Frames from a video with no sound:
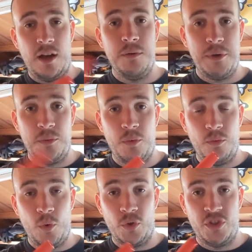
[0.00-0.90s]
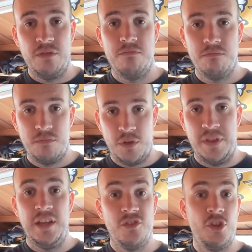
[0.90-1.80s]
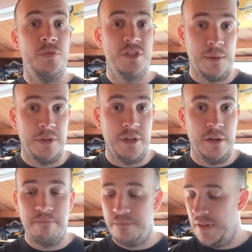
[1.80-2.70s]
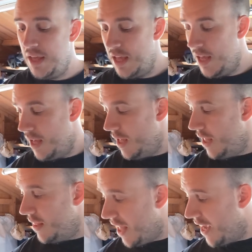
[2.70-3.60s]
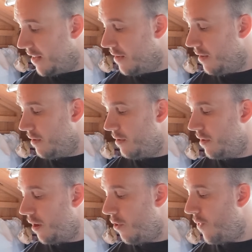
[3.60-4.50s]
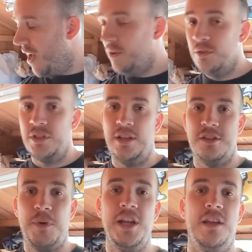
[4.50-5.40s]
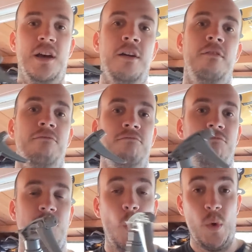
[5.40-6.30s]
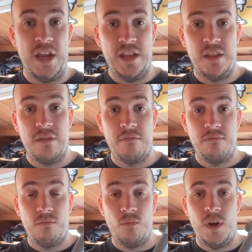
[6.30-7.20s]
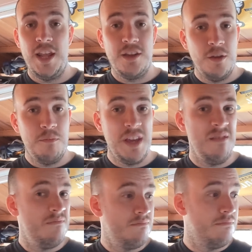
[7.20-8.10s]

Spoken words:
car with a bit of water, good thing, softens up the dirt. Then go around and spray the car with, well, it could be